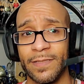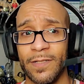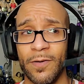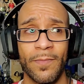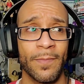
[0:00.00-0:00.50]

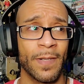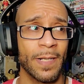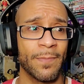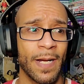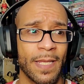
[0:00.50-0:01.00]

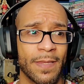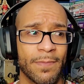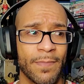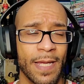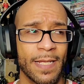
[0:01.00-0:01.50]
My
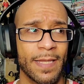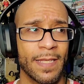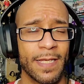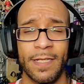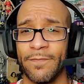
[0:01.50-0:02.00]
main
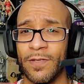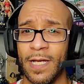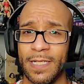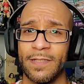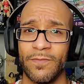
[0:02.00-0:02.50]
thing, and if you
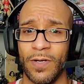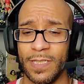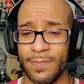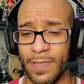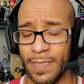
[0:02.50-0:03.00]
guys have
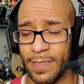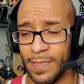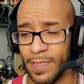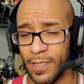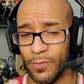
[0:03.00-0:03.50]
watched my
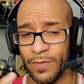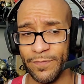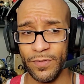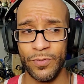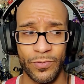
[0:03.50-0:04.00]

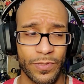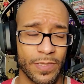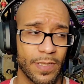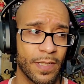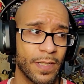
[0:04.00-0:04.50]
reviews,